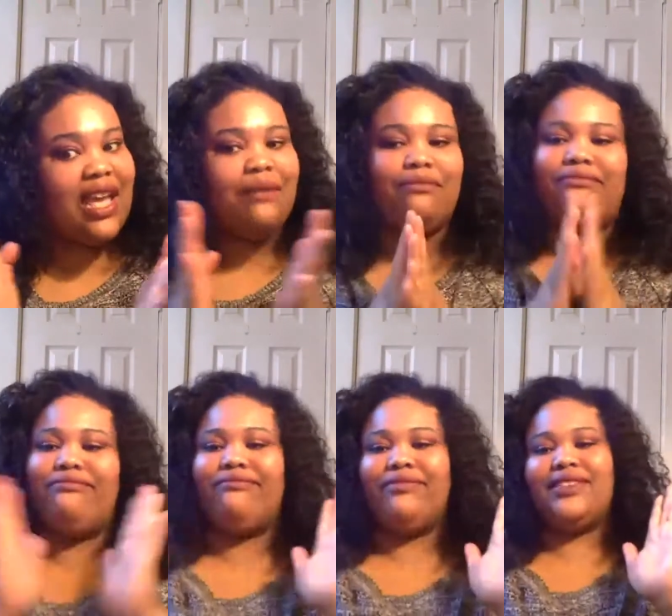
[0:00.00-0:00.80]
I
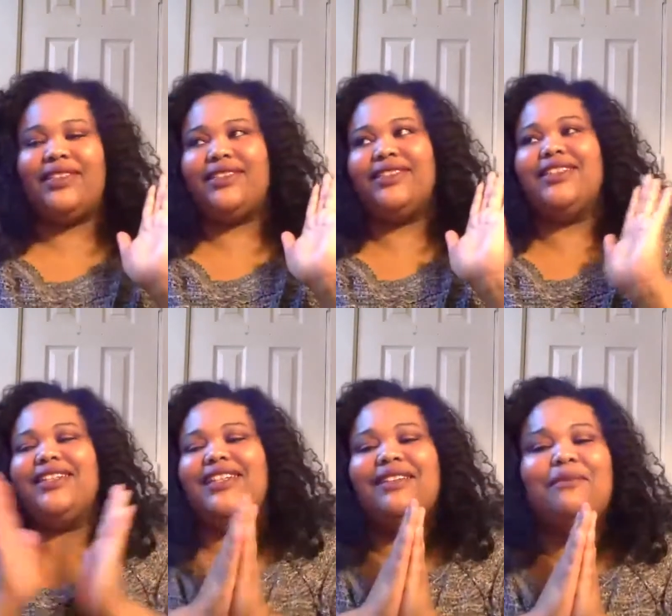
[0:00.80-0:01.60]

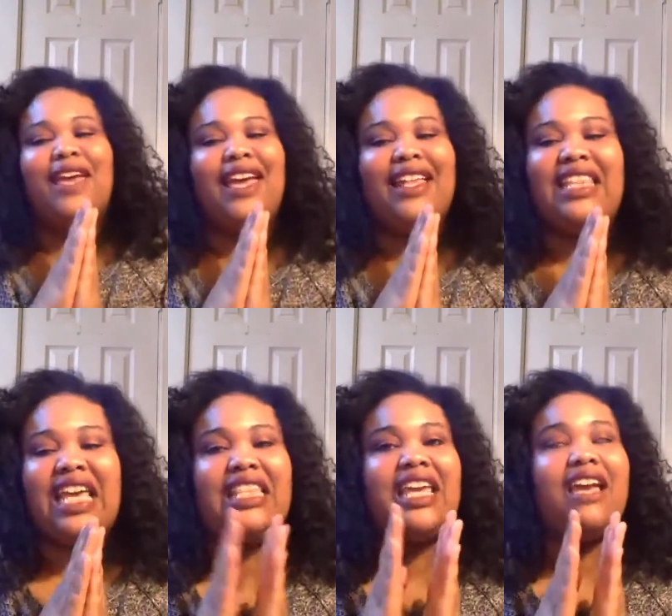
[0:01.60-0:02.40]
man,
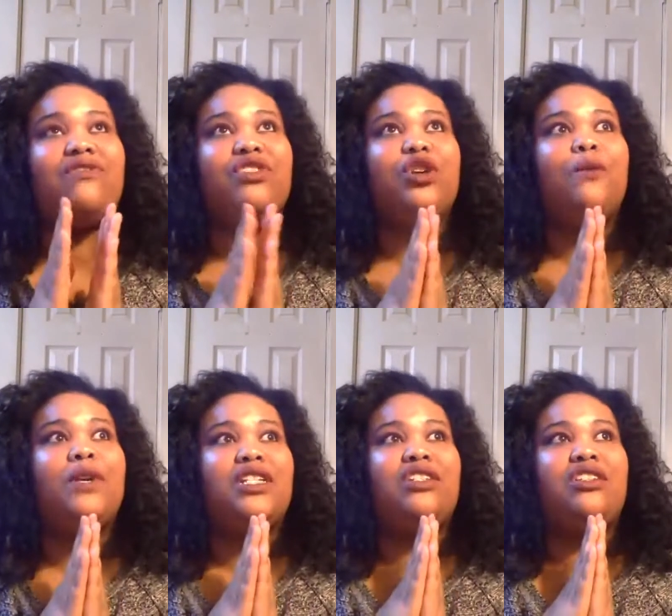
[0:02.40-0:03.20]
they, they have so
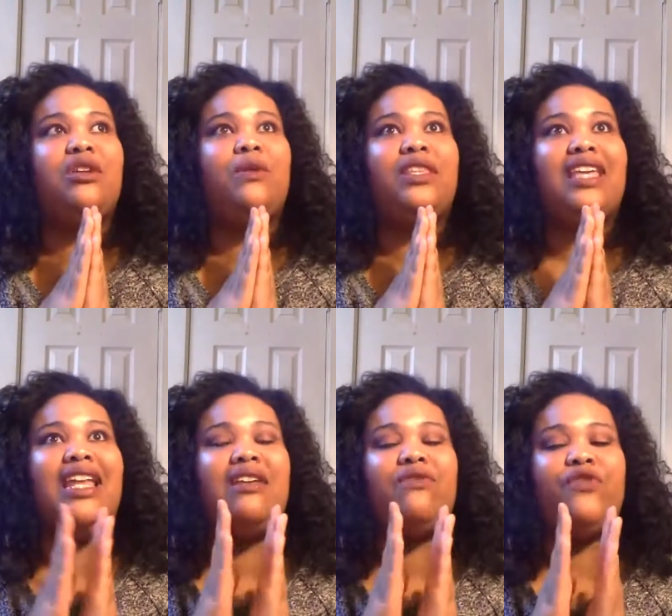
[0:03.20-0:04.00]
much to deal with. And
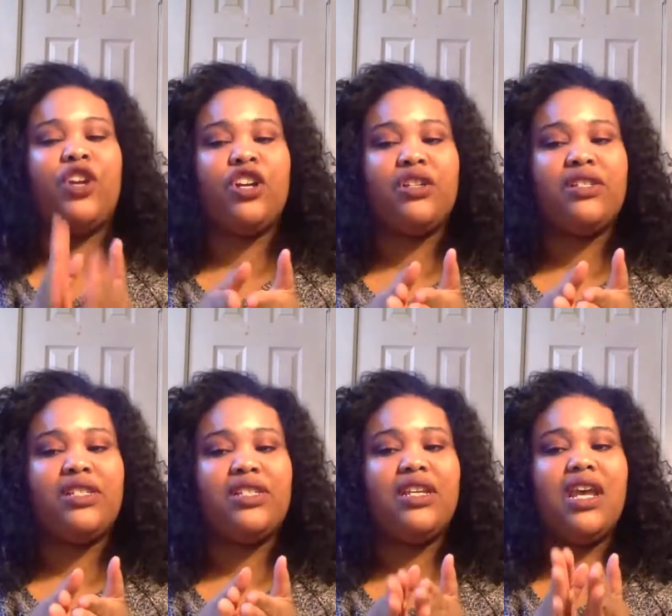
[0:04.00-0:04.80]
at
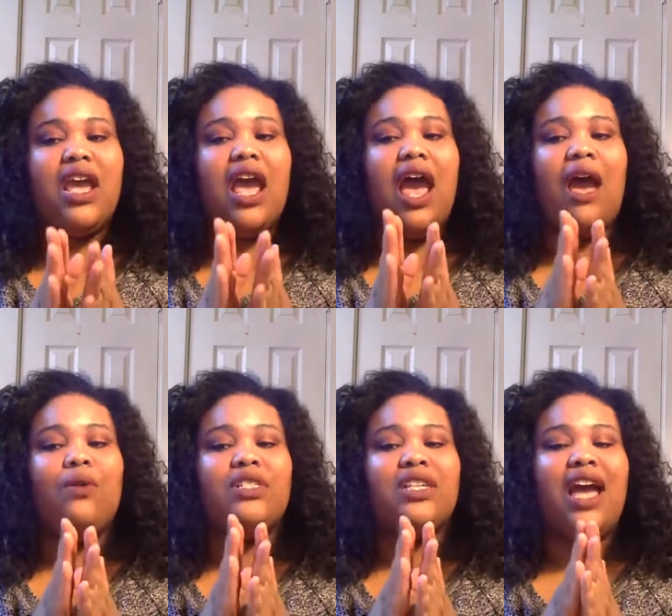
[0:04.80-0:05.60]
first I
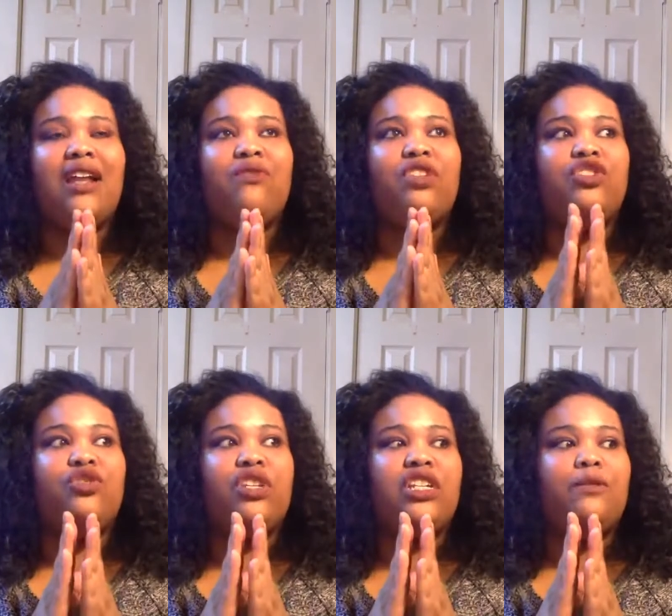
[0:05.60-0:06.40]
was kind of
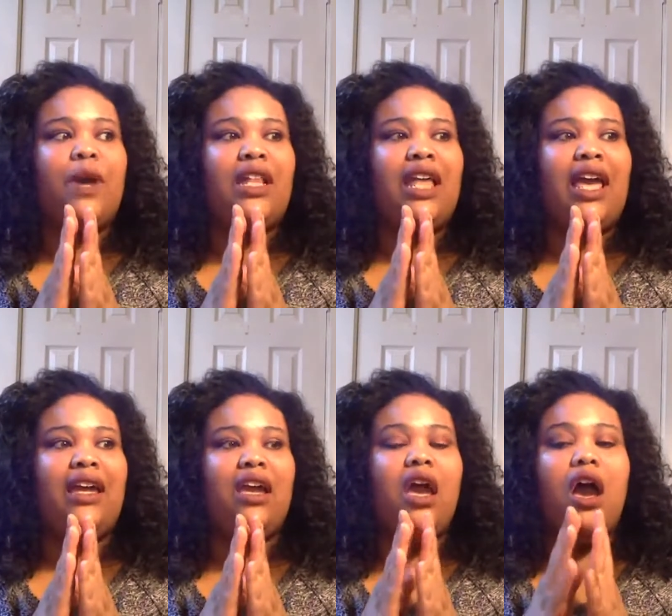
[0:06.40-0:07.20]
intrigued by like,
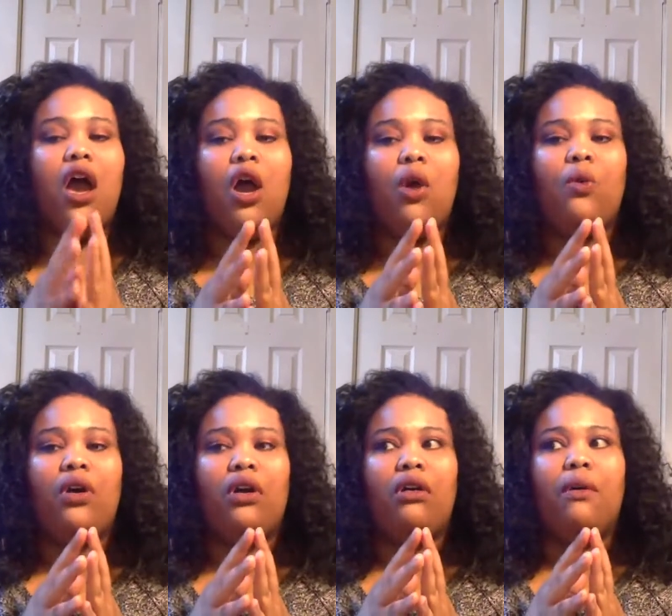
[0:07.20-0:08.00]
oh
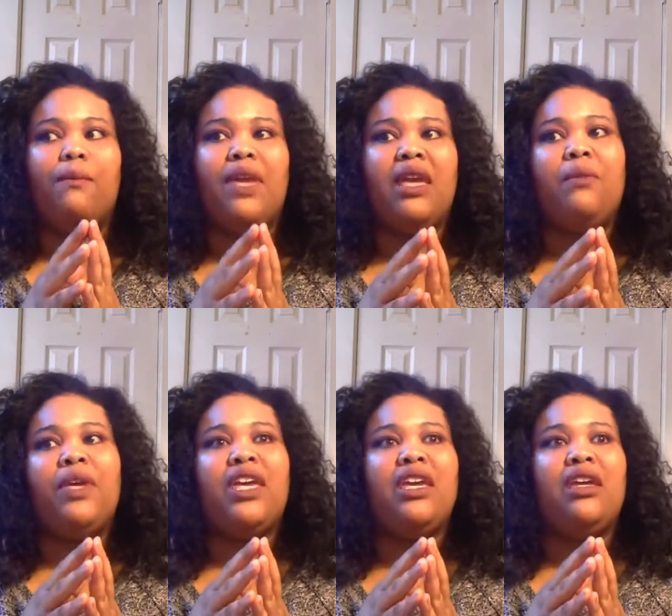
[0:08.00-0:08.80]
well,
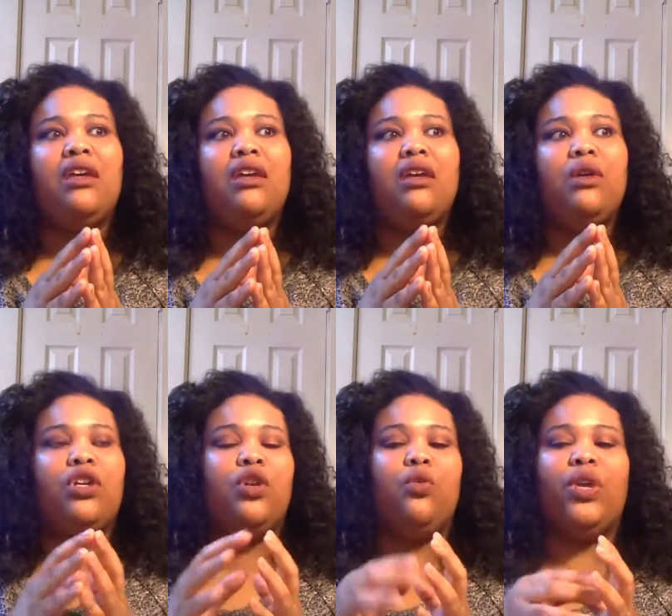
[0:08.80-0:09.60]
maybe,
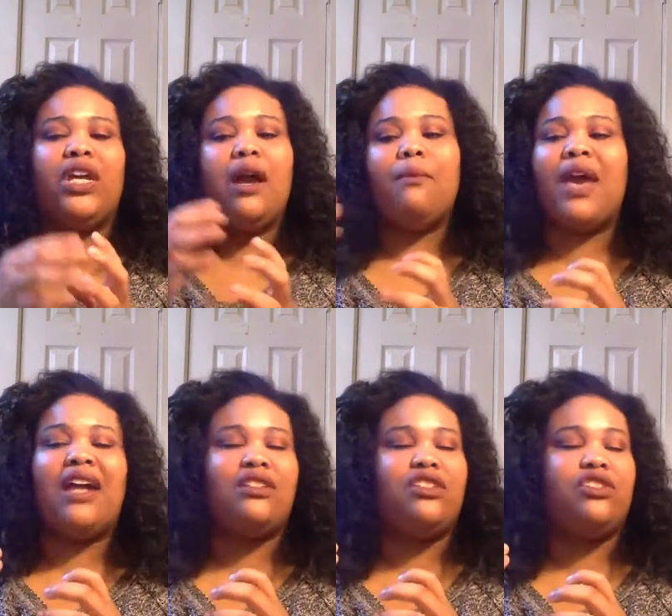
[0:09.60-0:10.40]
you know, we come
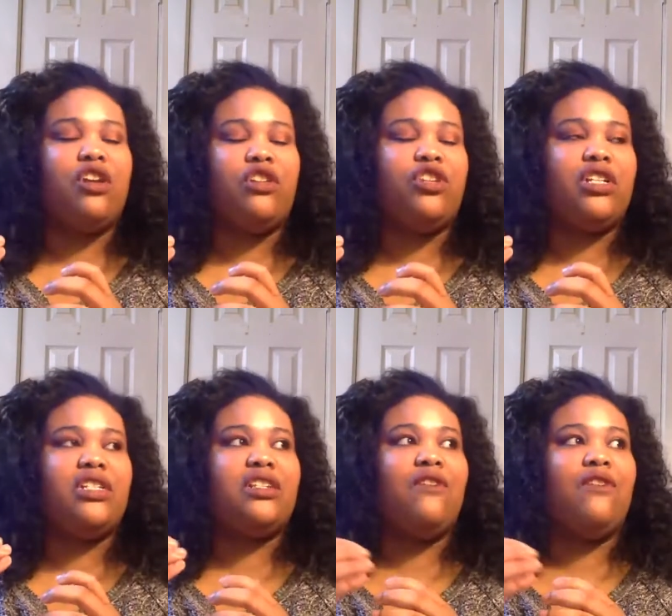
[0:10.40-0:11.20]
back to Star Trek
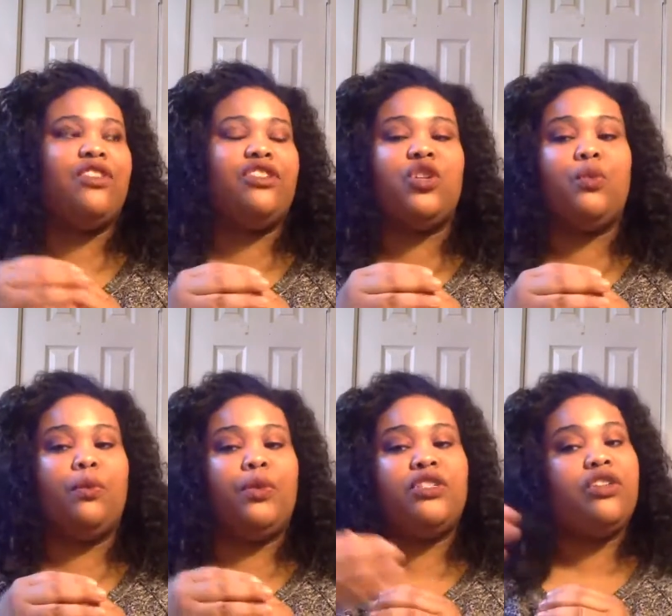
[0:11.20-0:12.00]
Discovery, the ship will
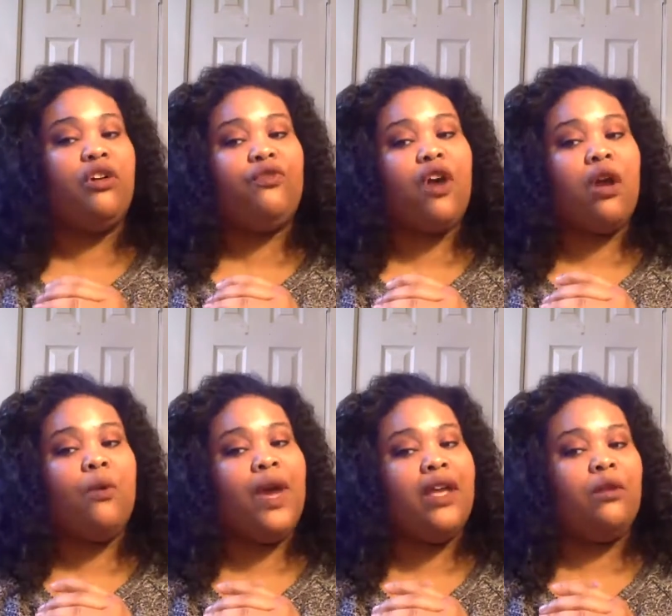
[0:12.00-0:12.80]
be so far
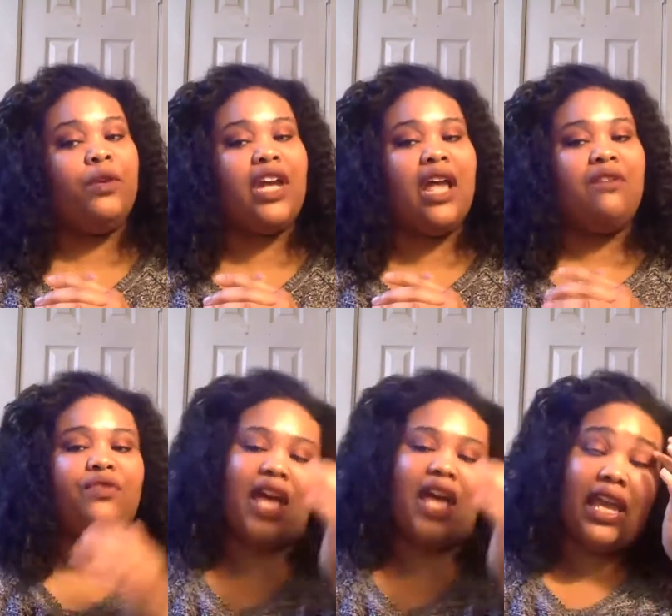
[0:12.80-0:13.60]
away, it'll be kind of
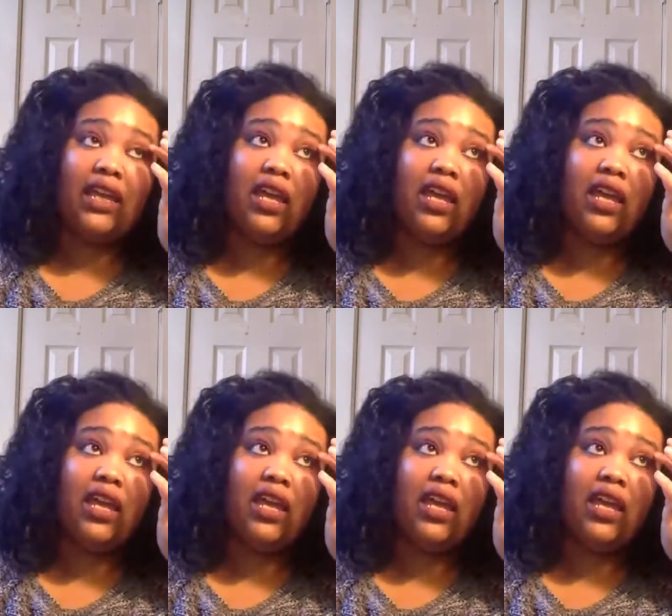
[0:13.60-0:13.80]
like